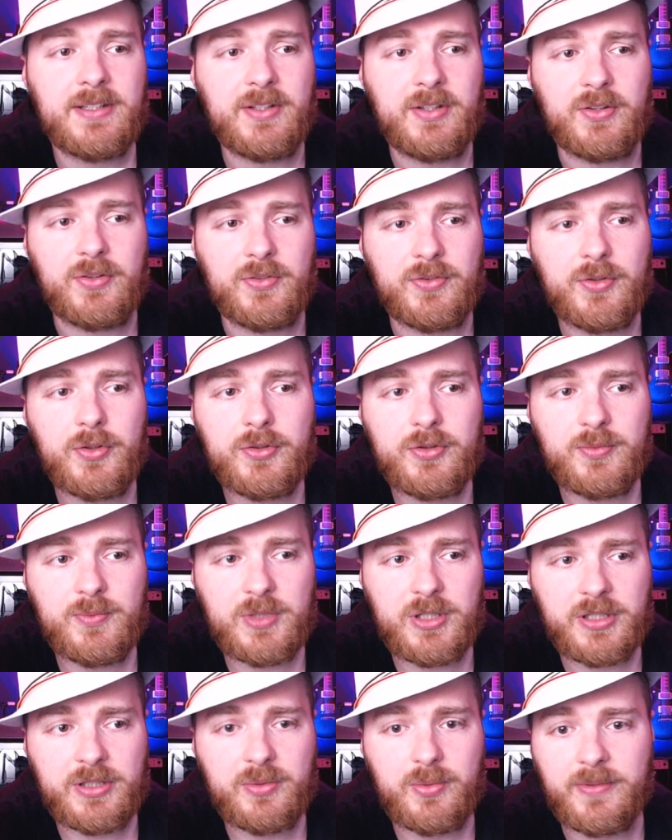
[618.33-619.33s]
is not
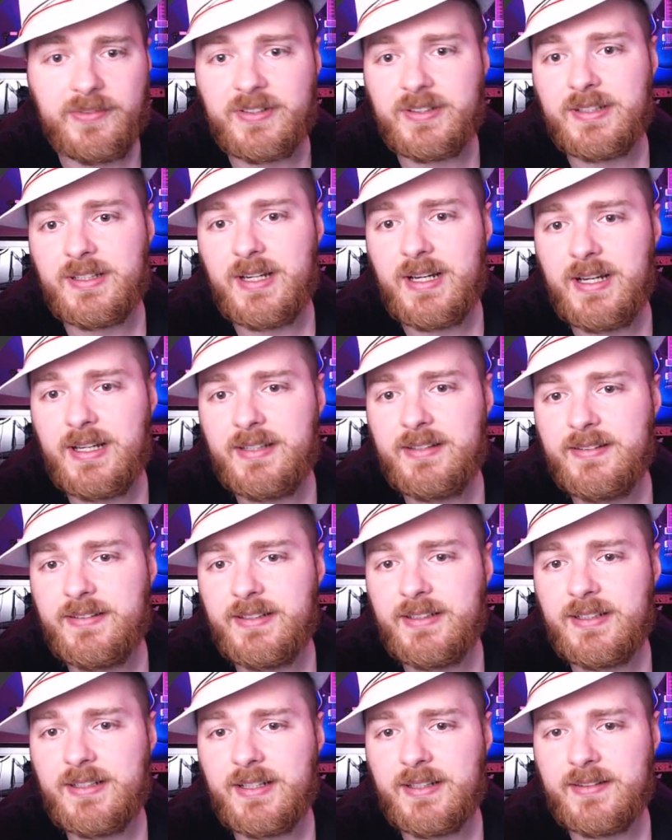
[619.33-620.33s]
marked with it, I
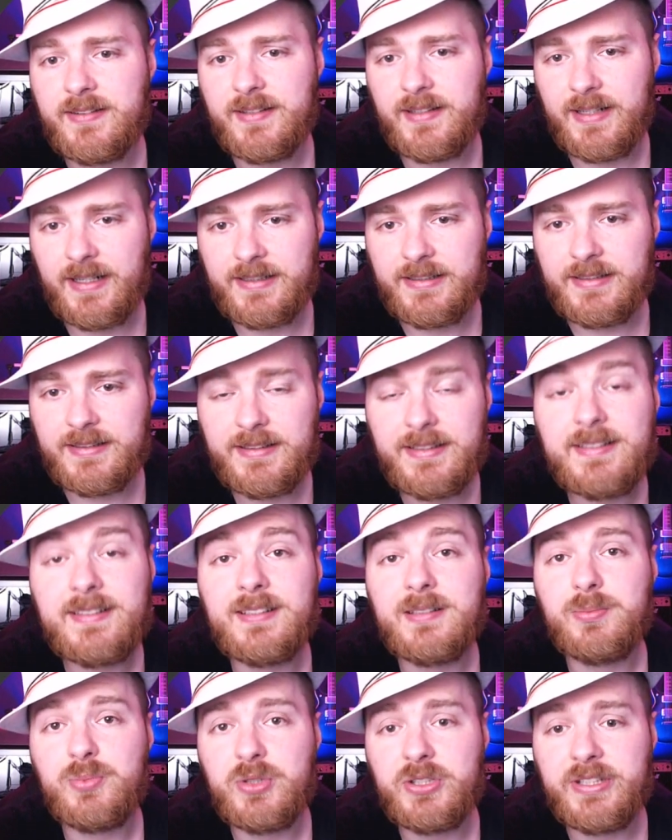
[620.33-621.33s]
still can select it. This
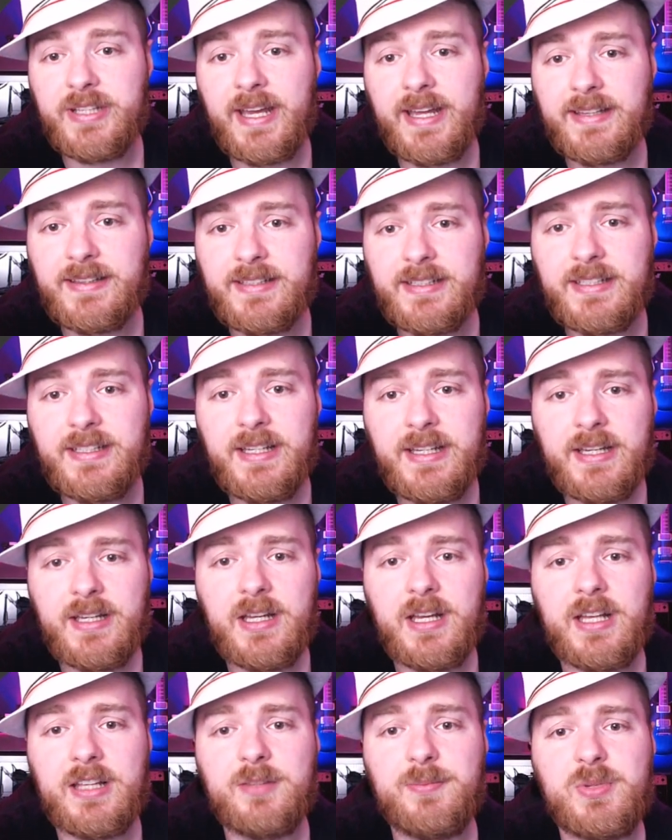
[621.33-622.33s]
is pretty handy,
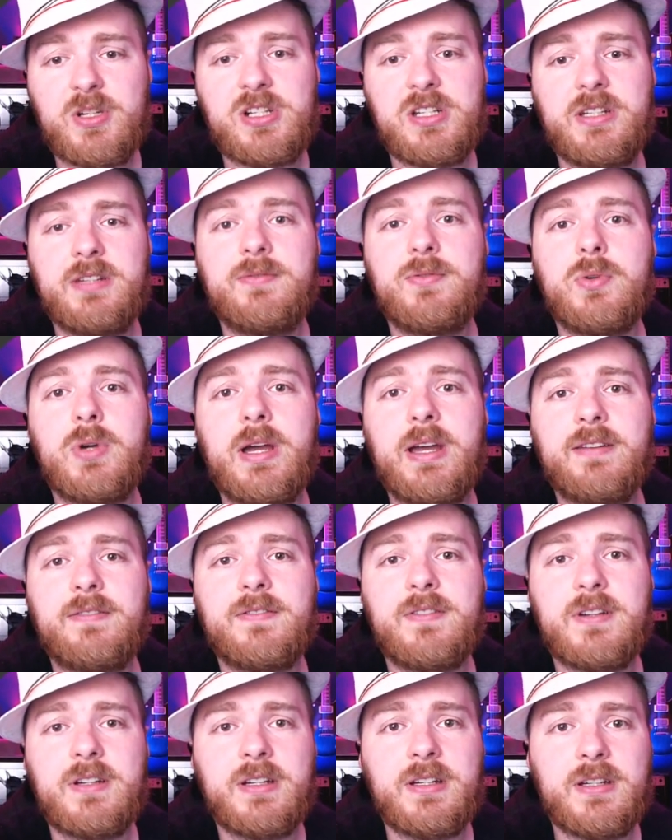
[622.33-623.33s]
especially if you
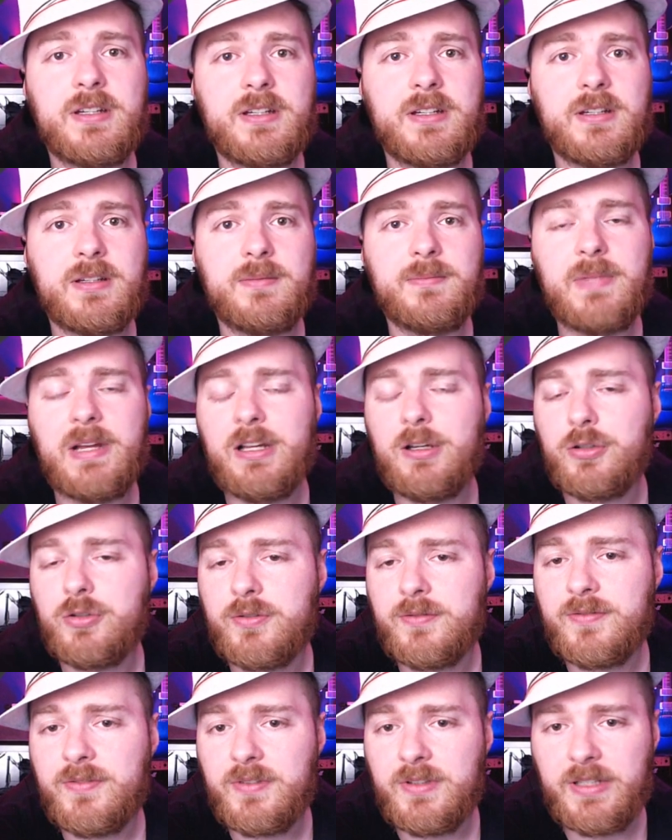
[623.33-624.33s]
have uh, a lot
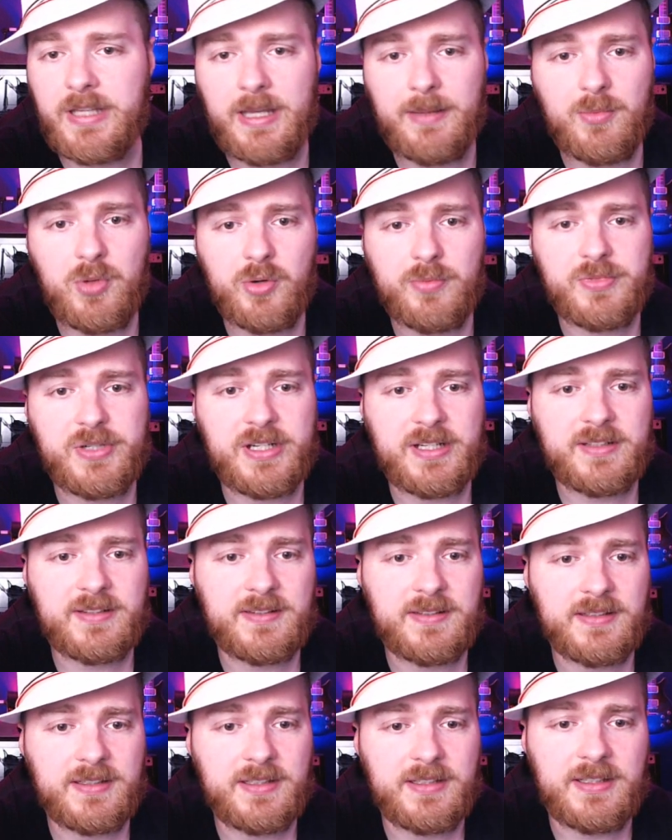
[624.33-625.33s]
of game
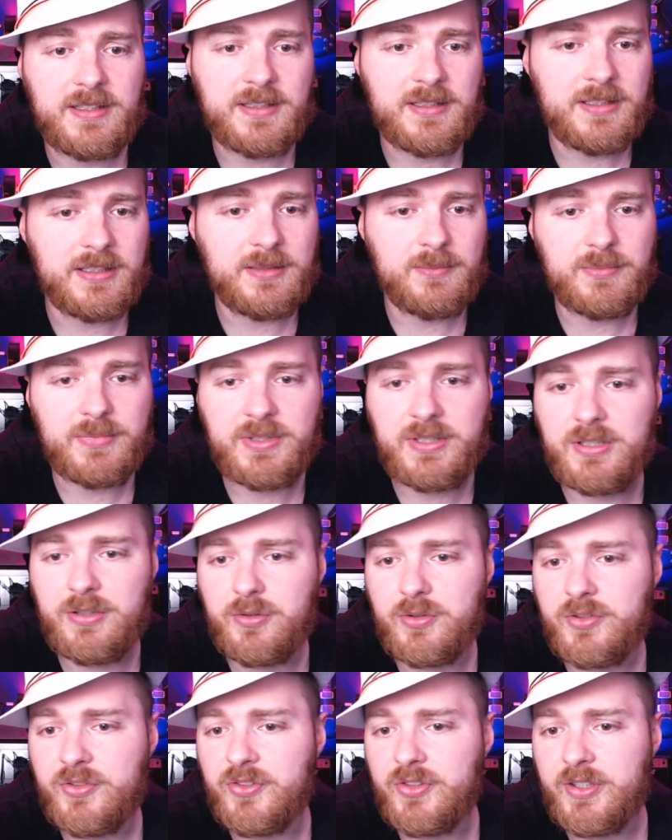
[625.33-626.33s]
objects in, in, in
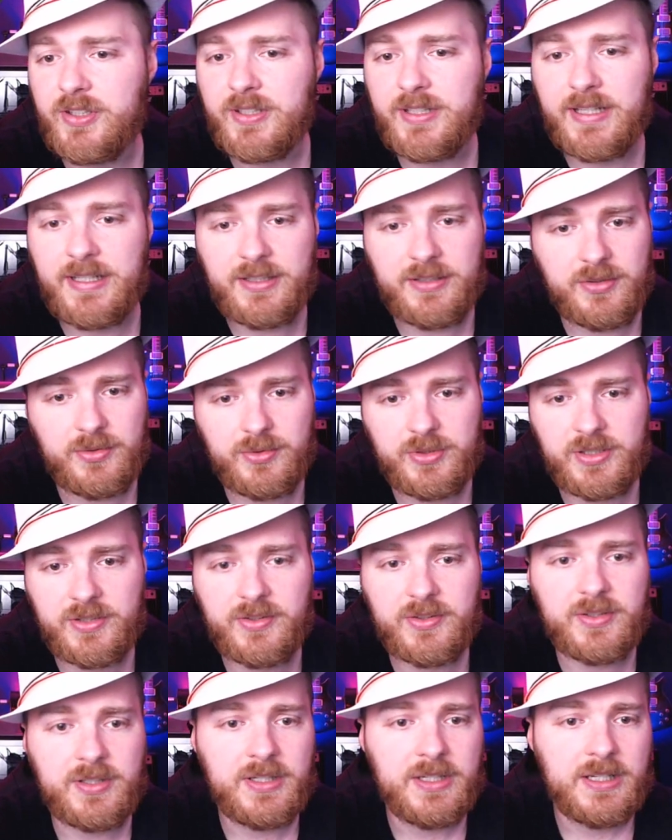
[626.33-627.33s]
your scene and you
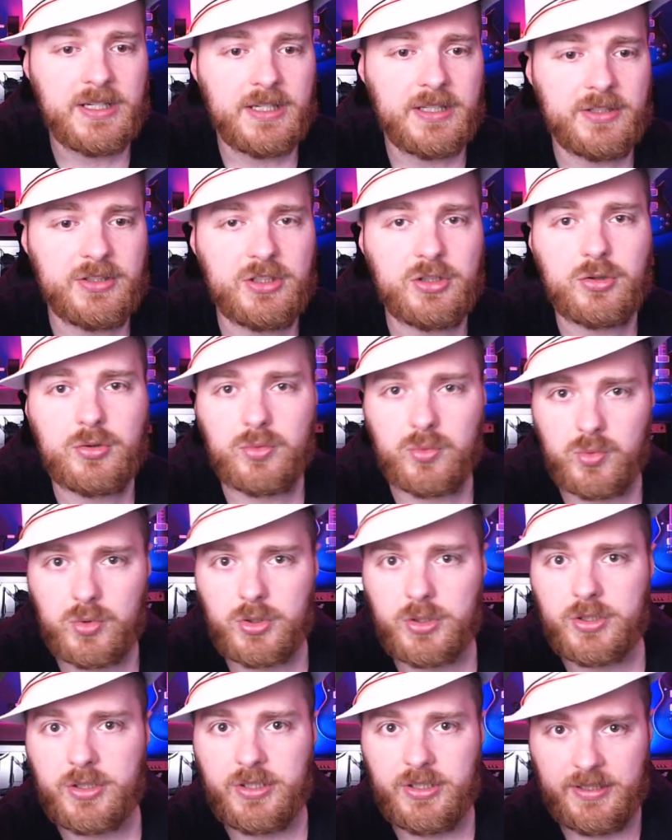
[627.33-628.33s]
just need to
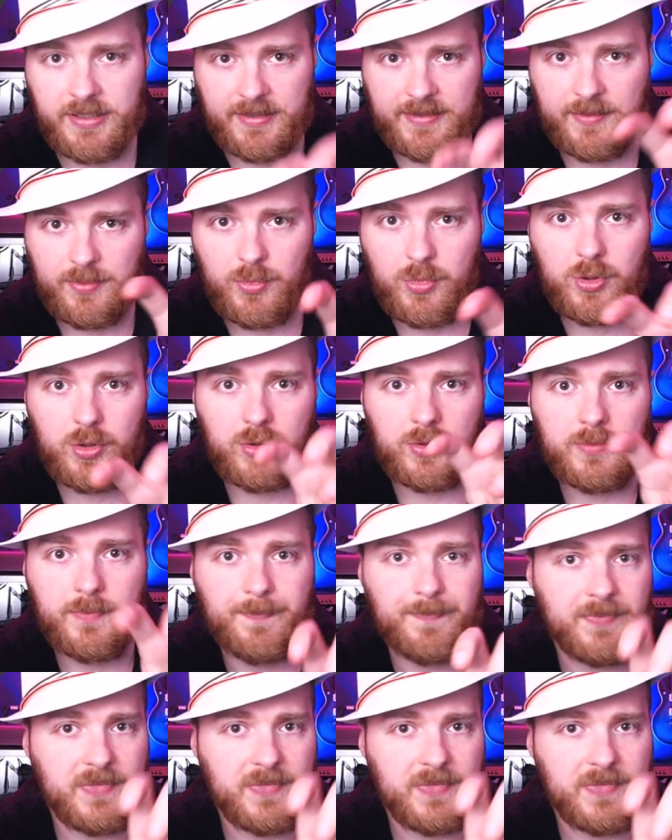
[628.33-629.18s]
work in a small